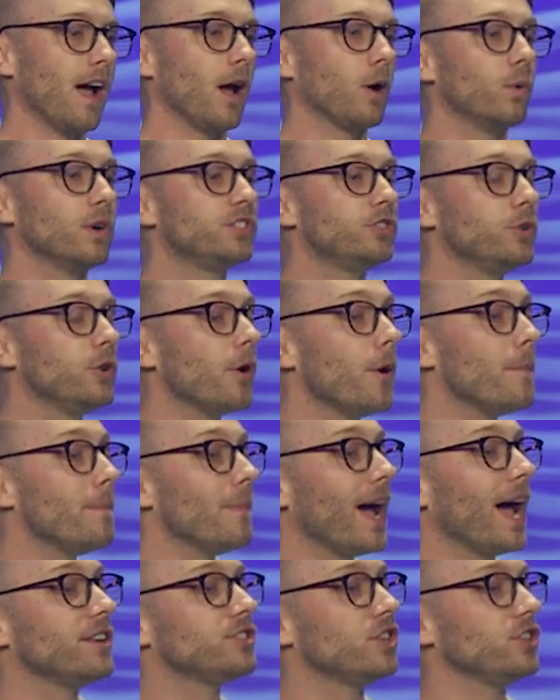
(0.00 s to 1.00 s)
I want you to
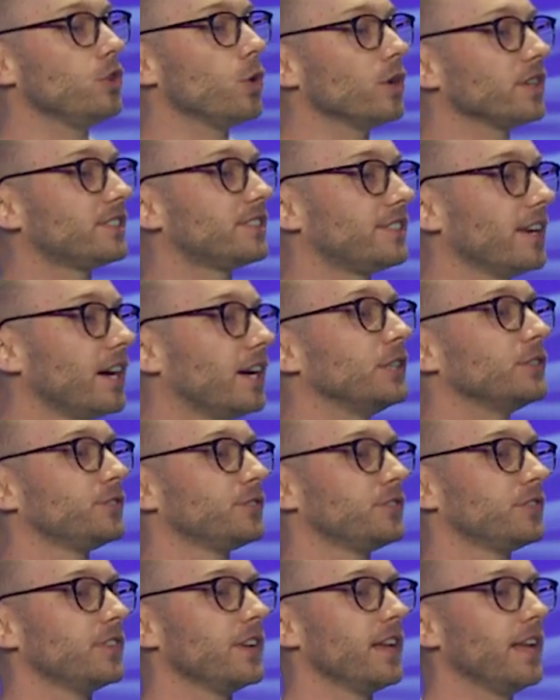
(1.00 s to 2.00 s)
imagine
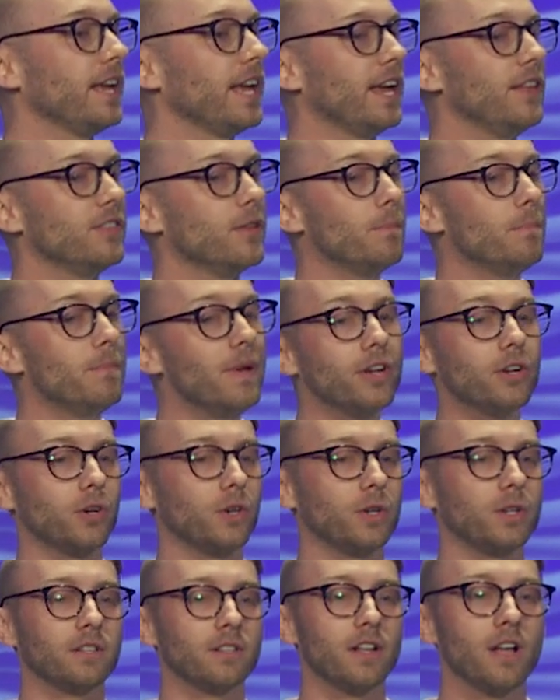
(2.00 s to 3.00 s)
yourself in the
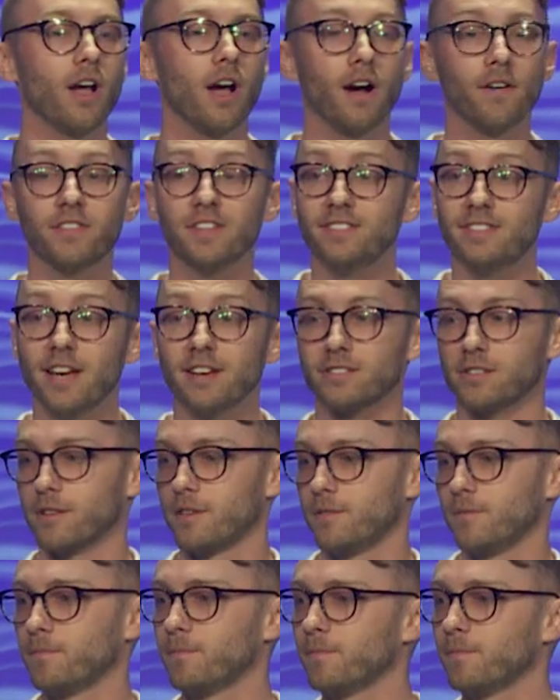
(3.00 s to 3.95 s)
middle of the desert.